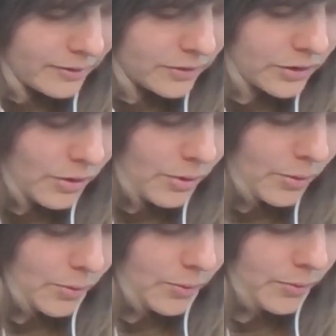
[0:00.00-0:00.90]

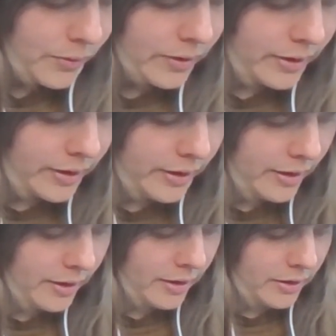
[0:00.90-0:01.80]
So
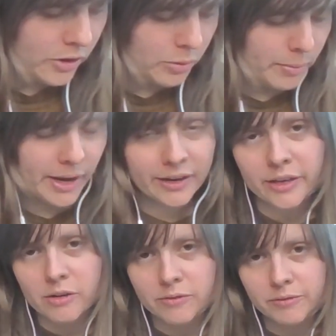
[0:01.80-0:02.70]

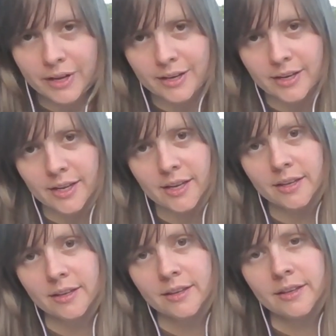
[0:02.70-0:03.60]
humanity over vanity,
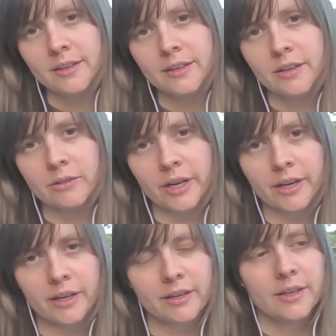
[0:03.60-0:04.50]

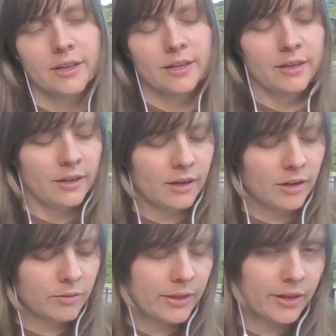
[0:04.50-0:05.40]
okay?
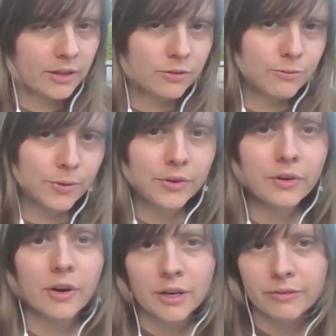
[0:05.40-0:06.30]
And that's for the
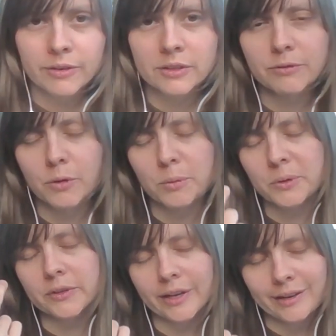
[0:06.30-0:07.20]
dog first and
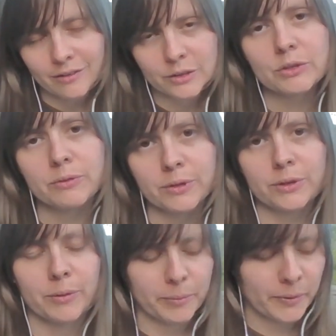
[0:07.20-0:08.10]
foremost, and also for the
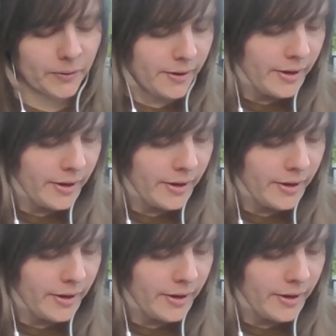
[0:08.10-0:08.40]
groomer.